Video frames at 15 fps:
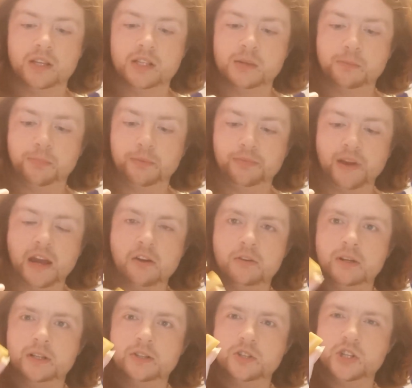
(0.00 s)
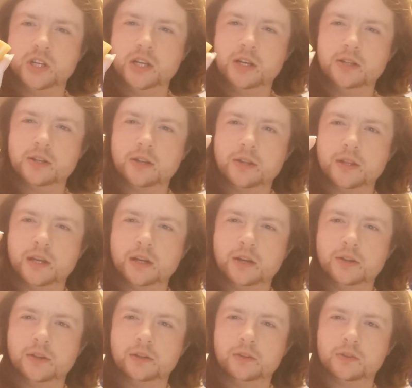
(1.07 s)
is it Bavarian cheese, I
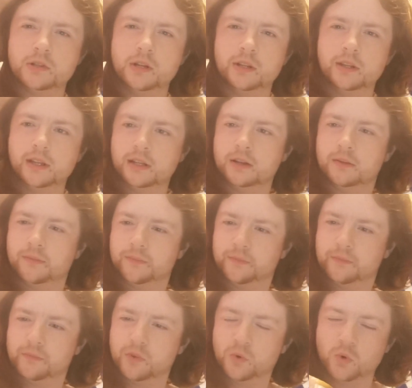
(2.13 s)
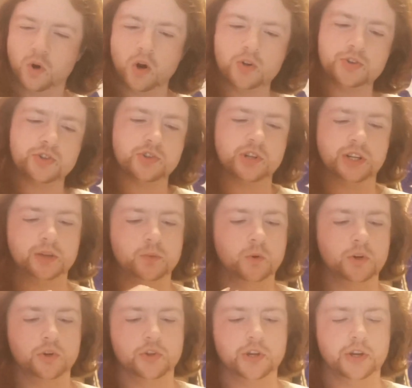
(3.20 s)
think, that looks like that? Or Austrian,
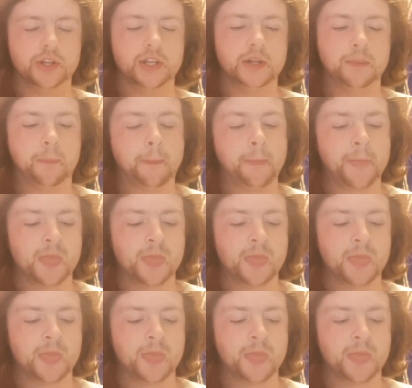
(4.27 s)
one or the other.